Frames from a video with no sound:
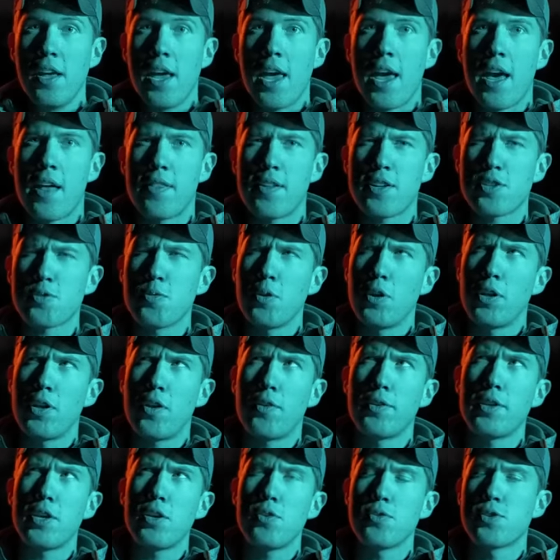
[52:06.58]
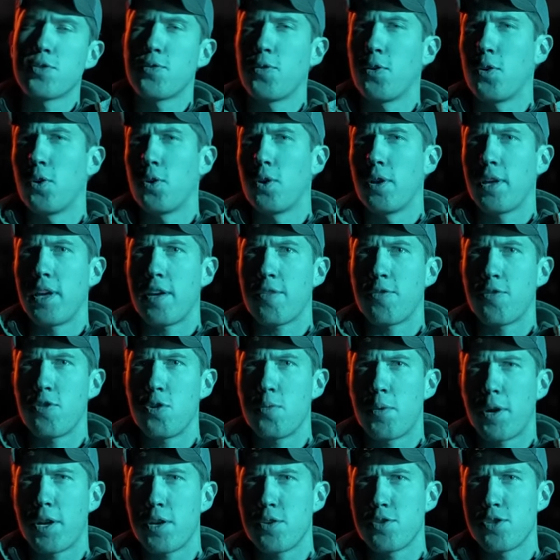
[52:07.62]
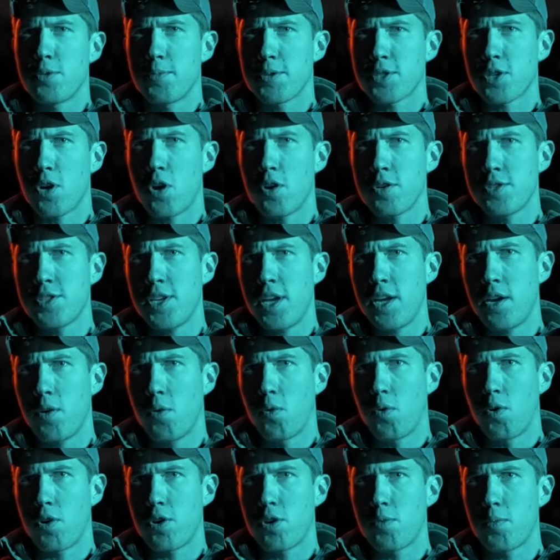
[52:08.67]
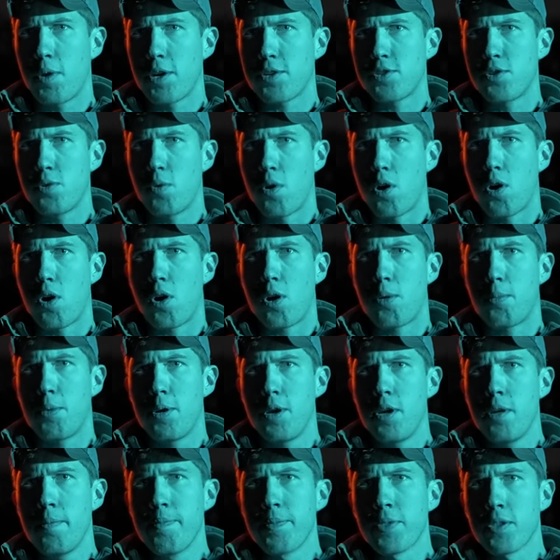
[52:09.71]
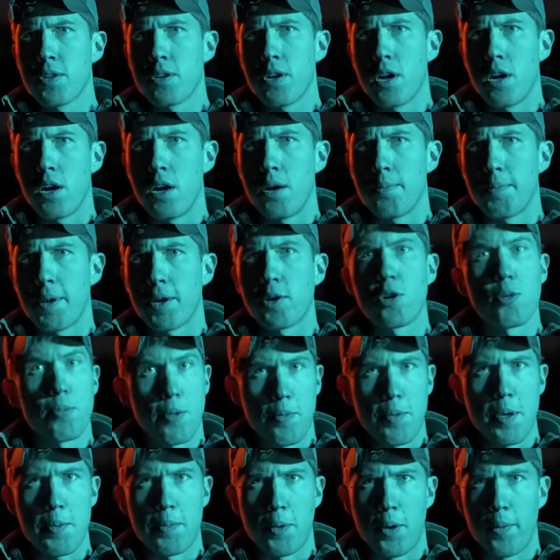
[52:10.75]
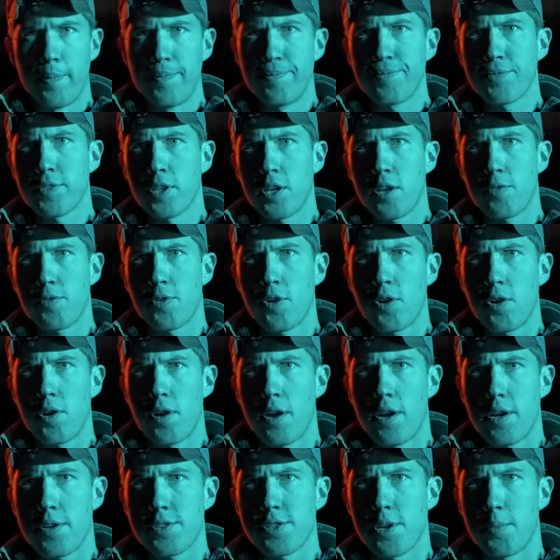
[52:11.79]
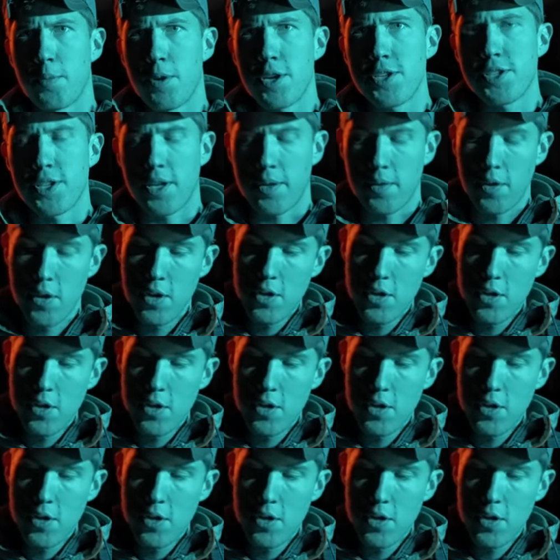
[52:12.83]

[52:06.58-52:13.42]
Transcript: and that's really only useful if you want to use them as currency or you want to arm um, a group of people uh, for uh, some reason.